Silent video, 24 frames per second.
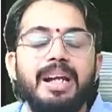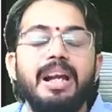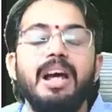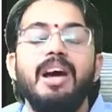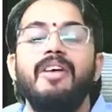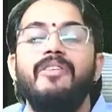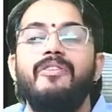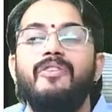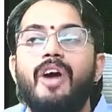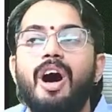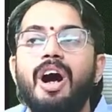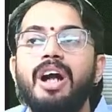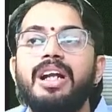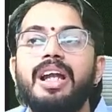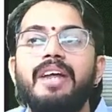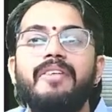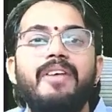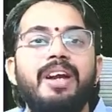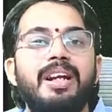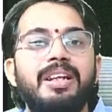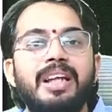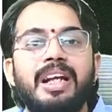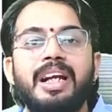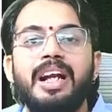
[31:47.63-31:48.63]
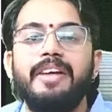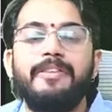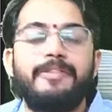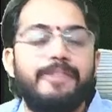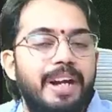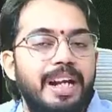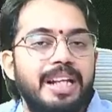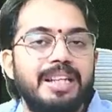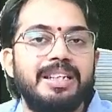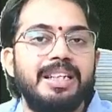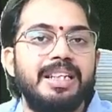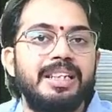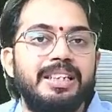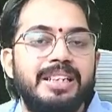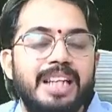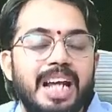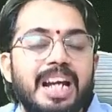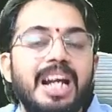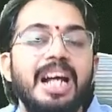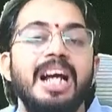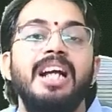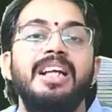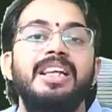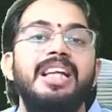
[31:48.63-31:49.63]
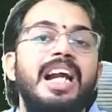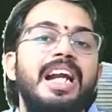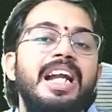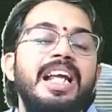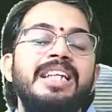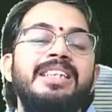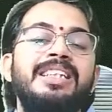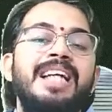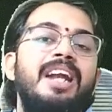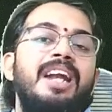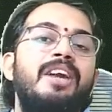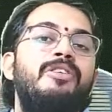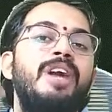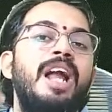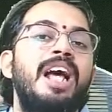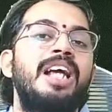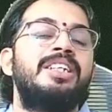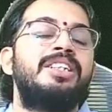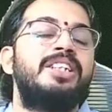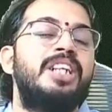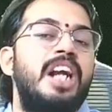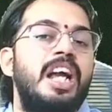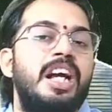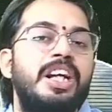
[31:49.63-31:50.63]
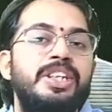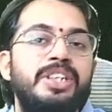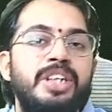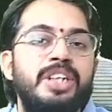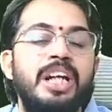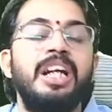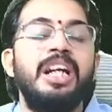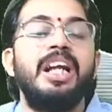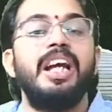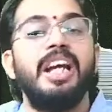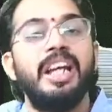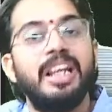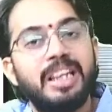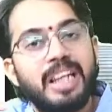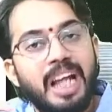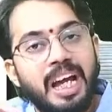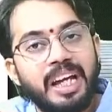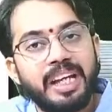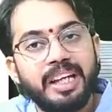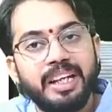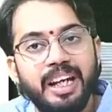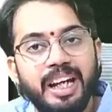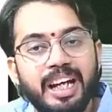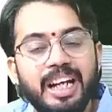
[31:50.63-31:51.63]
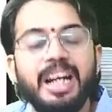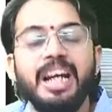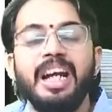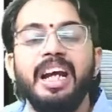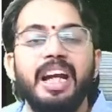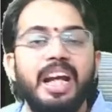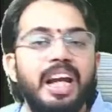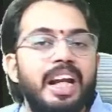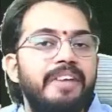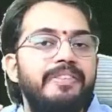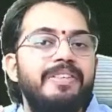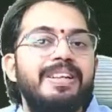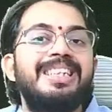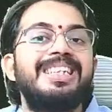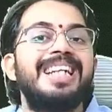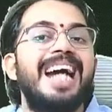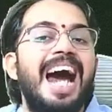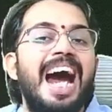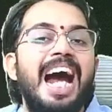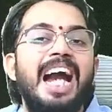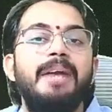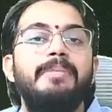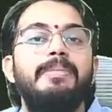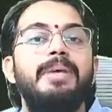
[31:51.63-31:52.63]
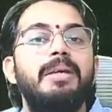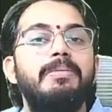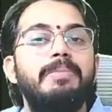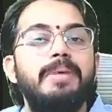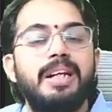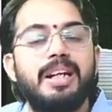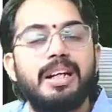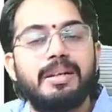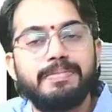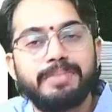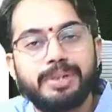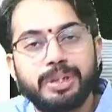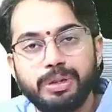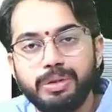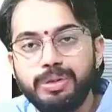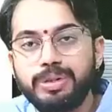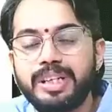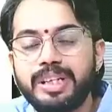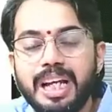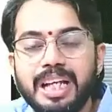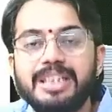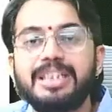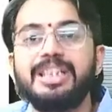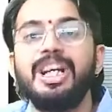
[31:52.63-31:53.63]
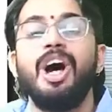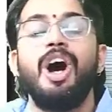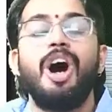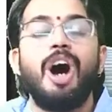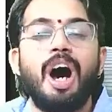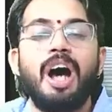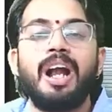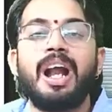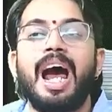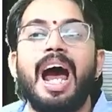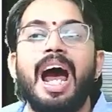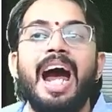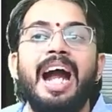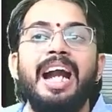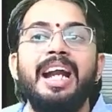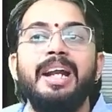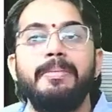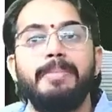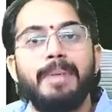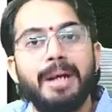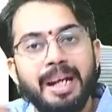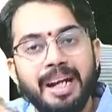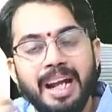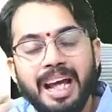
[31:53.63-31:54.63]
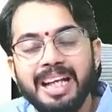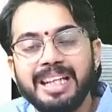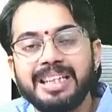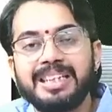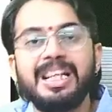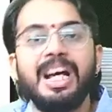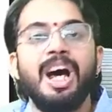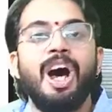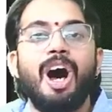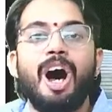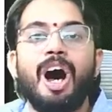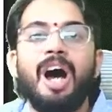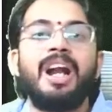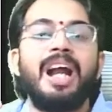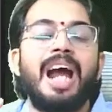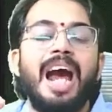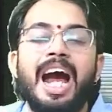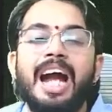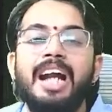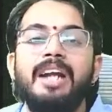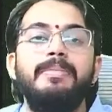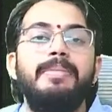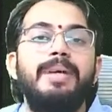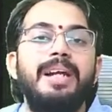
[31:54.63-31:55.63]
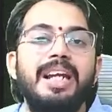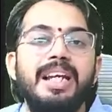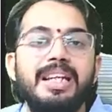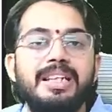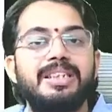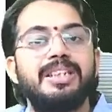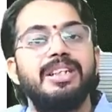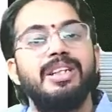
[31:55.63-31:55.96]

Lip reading: whatever the difference is there, that is allowed as deduction in the year in which animal becomes useless or animal dies or animal is